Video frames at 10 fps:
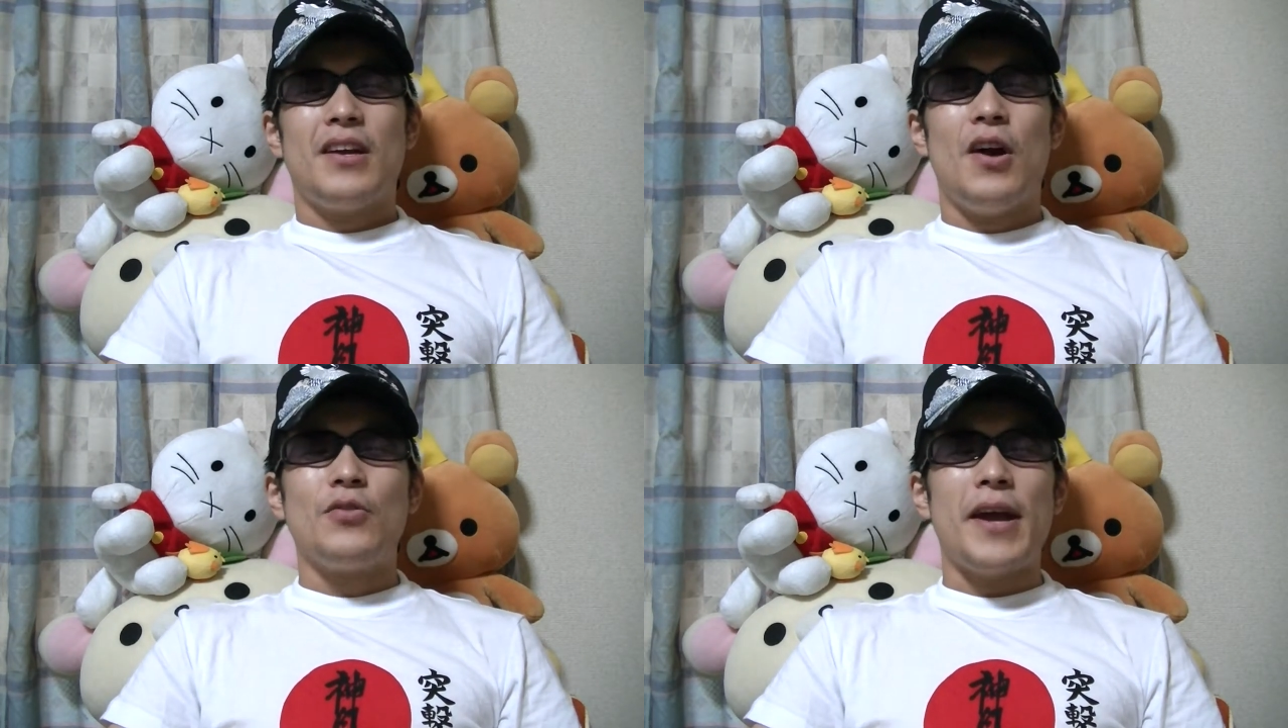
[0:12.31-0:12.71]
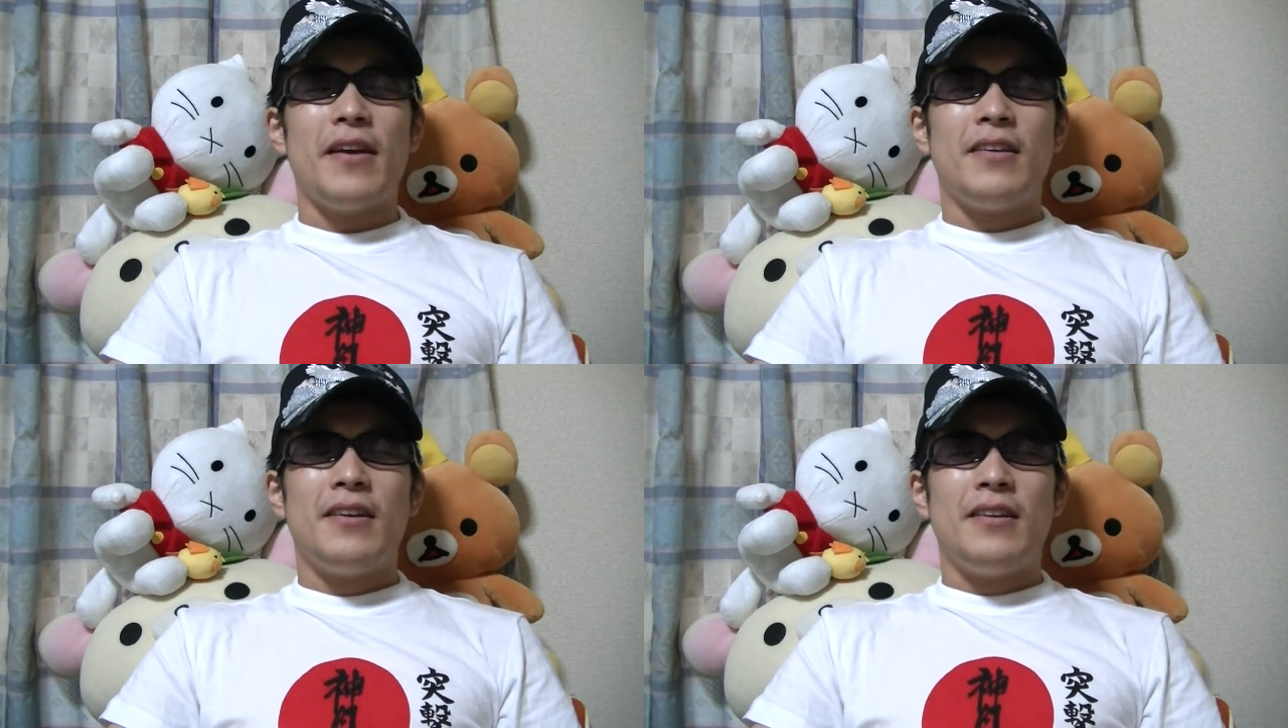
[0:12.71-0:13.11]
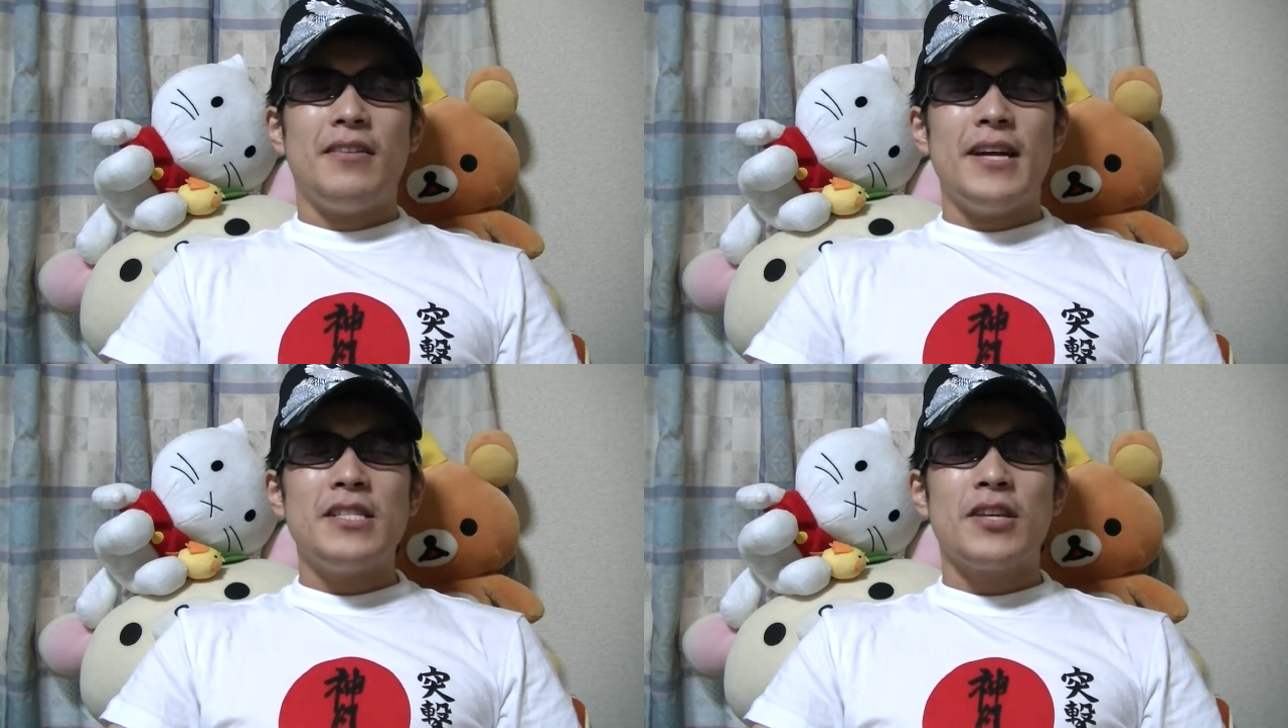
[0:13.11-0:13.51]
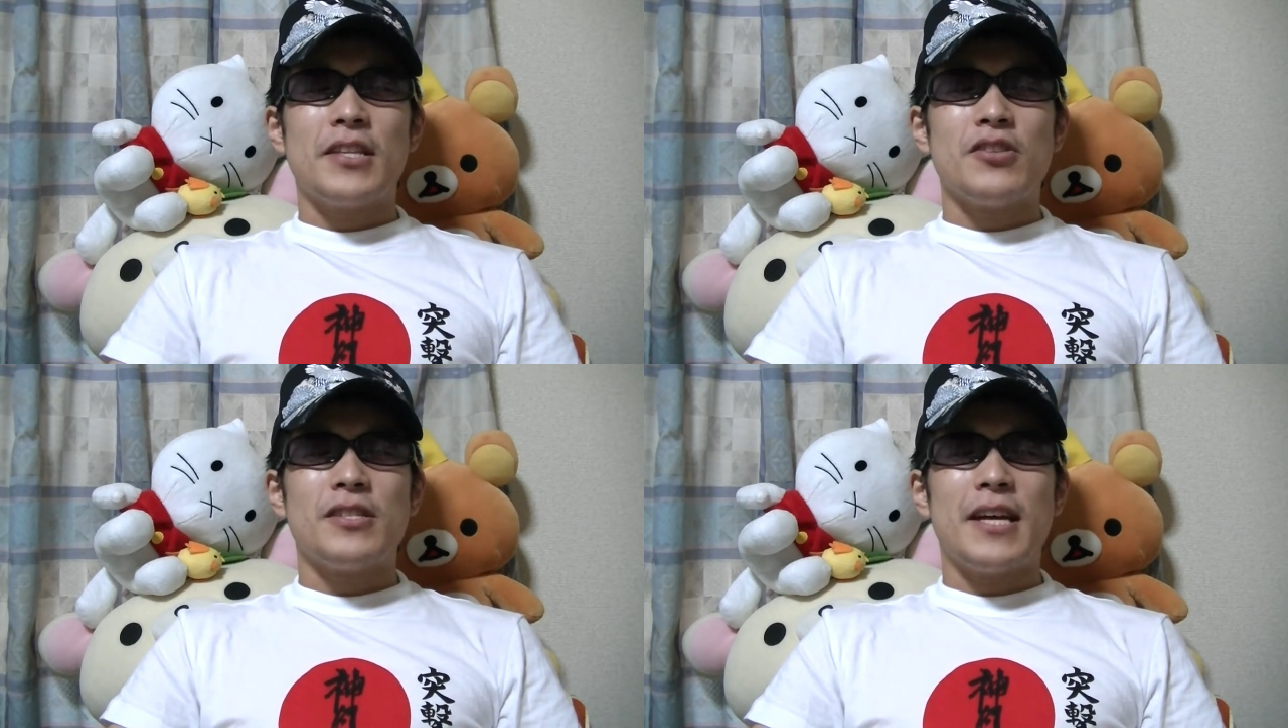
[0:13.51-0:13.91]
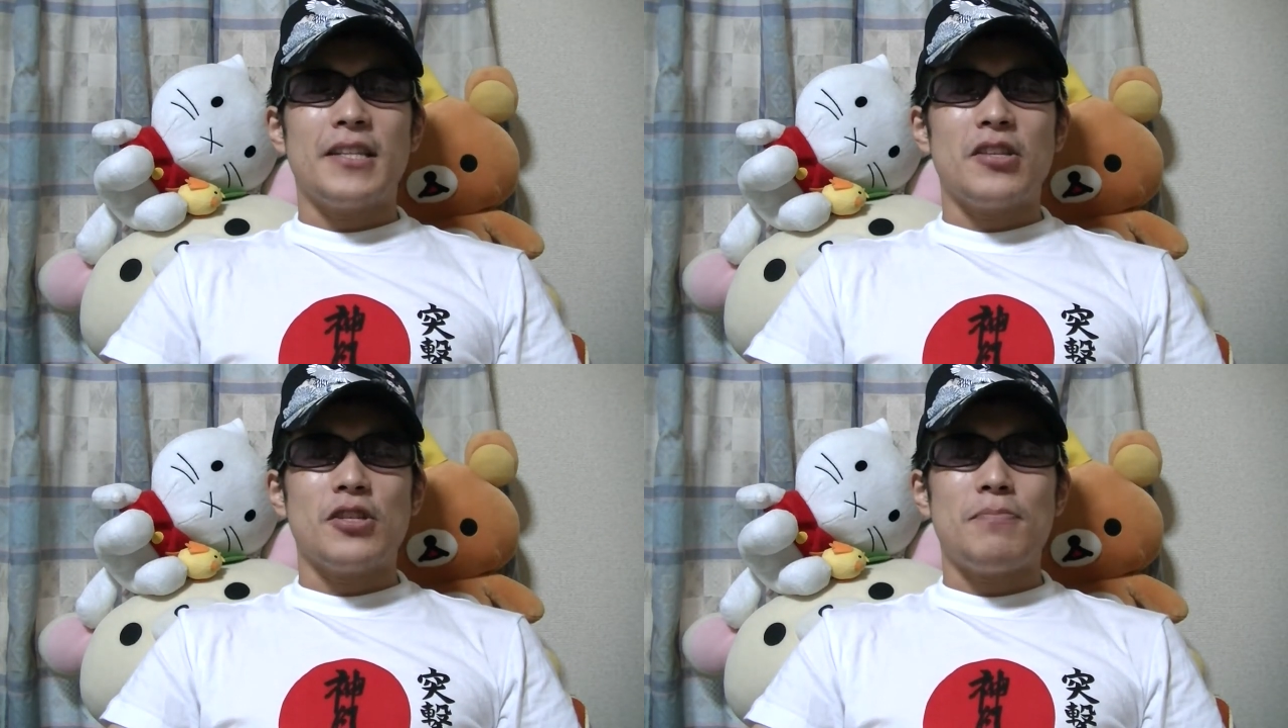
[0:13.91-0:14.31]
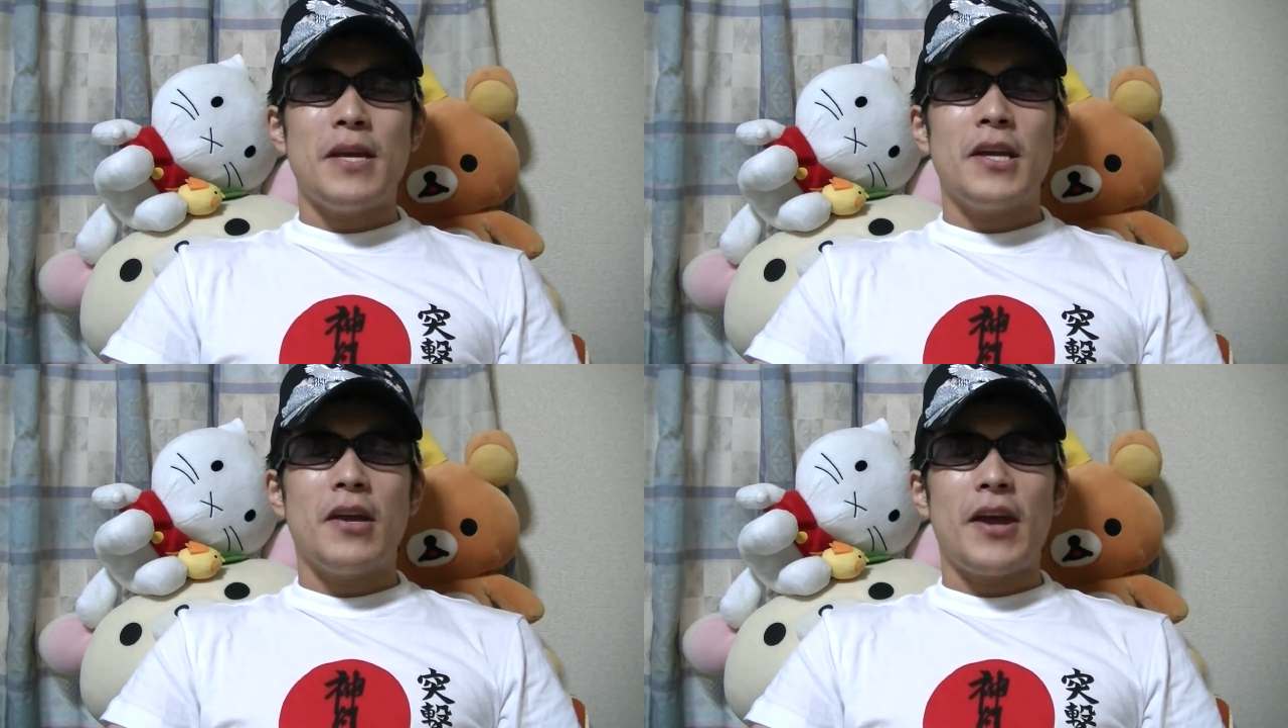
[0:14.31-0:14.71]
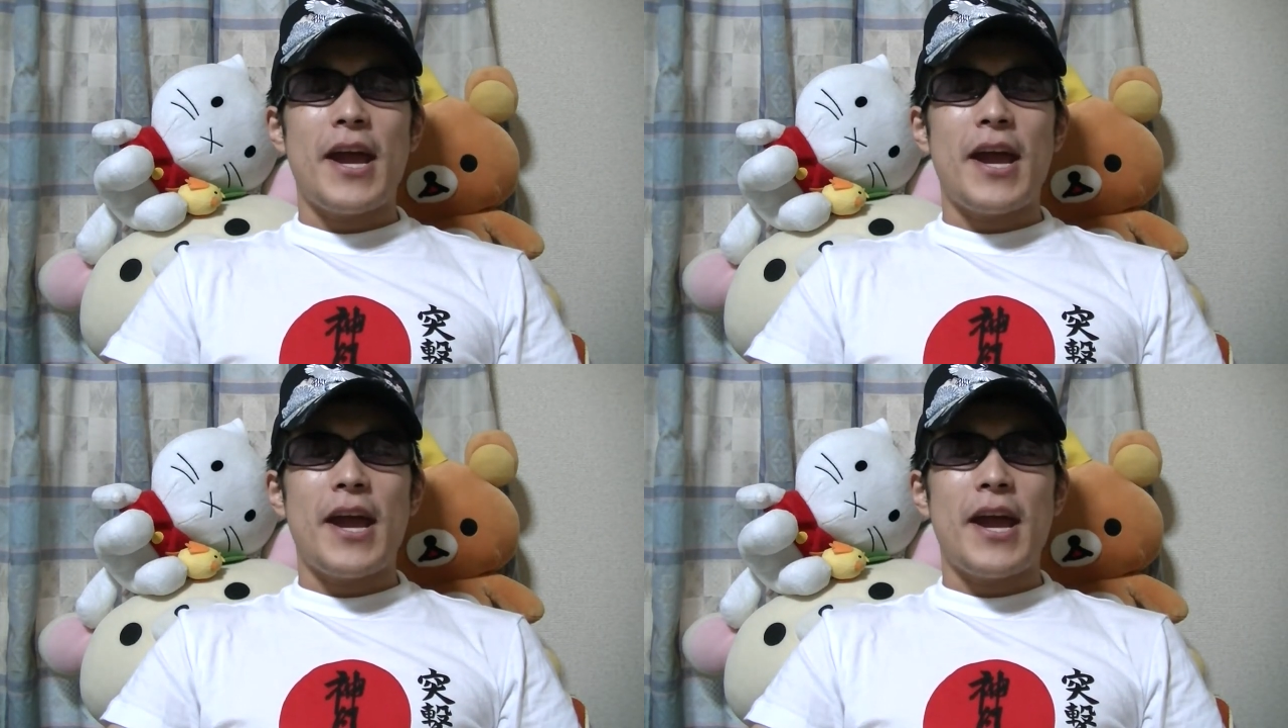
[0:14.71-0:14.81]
Okay, let's get started speaking